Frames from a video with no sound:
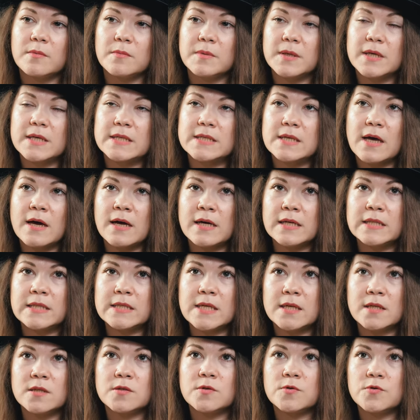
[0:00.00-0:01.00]
because I
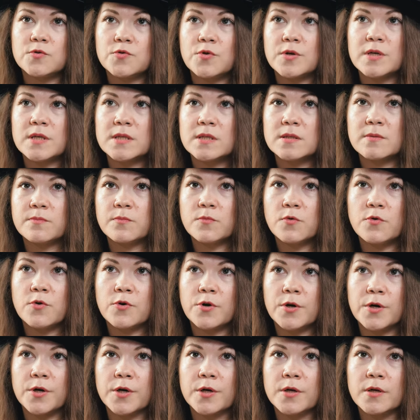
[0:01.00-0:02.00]
tend to trust
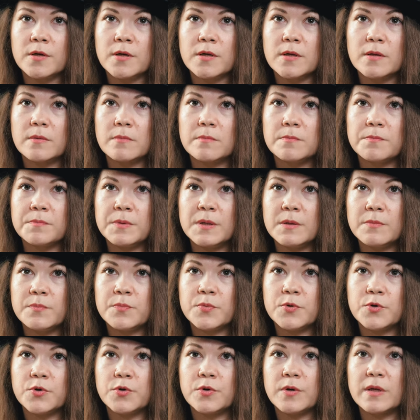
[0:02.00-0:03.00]
more
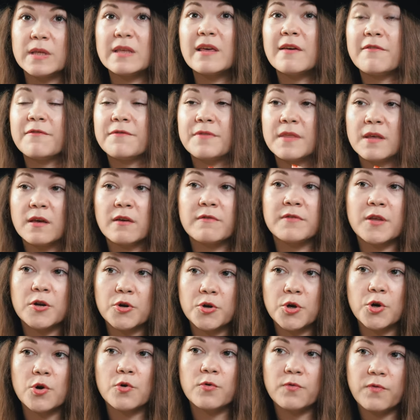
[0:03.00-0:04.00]
people if, if they're
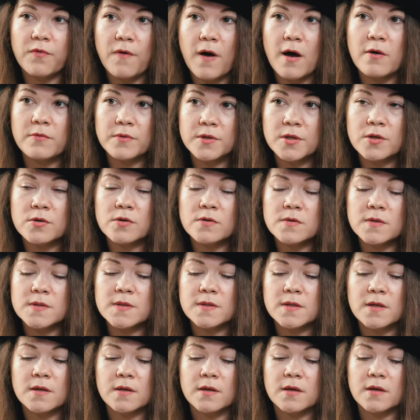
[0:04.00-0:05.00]
co
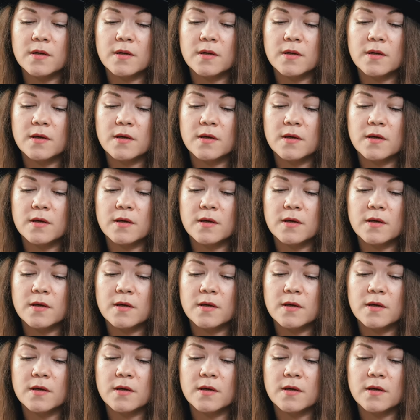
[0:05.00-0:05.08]
founders,